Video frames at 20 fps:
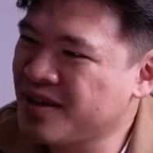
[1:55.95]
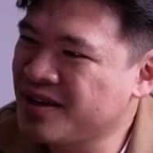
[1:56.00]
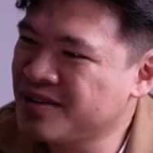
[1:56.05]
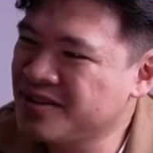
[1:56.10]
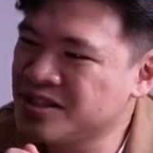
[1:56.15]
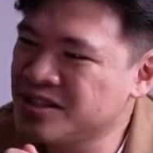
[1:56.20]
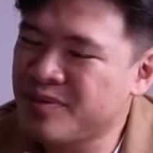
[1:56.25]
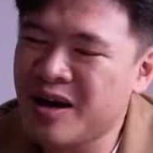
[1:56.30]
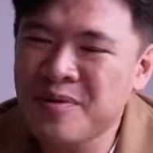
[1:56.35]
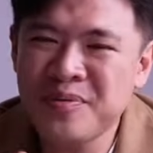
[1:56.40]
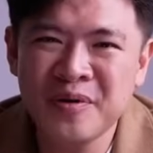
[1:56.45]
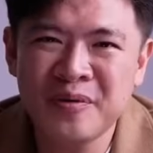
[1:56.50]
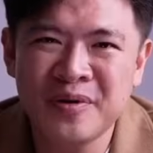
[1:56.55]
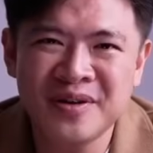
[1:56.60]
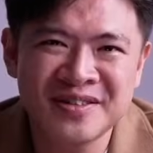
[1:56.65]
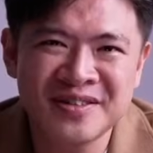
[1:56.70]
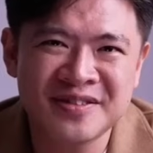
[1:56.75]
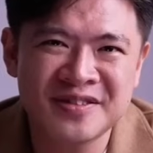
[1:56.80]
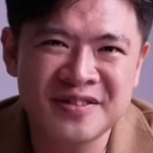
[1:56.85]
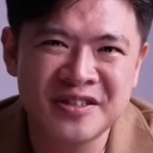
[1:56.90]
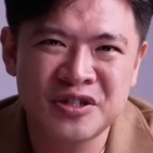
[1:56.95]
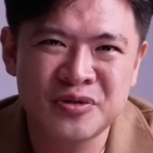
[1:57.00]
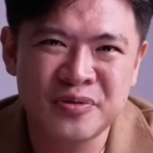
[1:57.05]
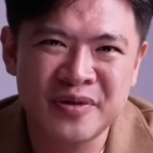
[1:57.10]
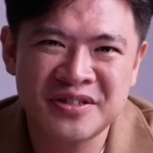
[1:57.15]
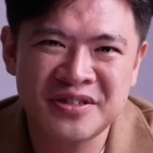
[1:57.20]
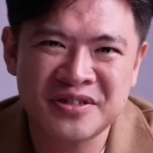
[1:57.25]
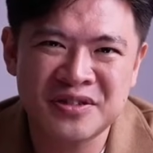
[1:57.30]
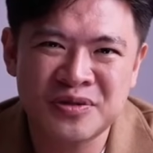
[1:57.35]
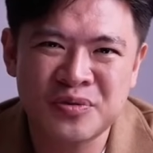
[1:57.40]
this might be one of the
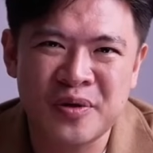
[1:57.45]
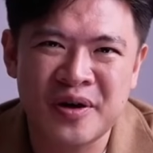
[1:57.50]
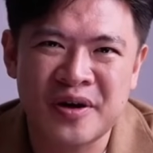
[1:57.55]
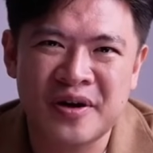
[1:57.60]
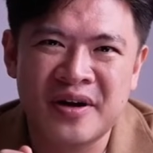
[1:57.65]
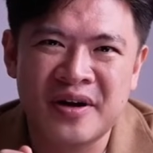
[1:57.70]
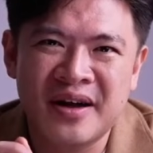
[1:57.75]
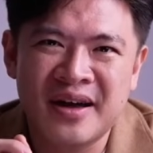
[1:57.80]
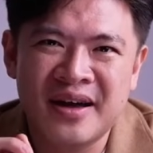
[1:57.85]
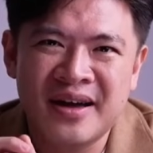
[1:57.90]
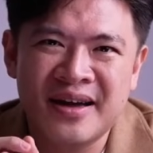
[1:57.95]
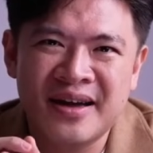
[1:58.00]
situations where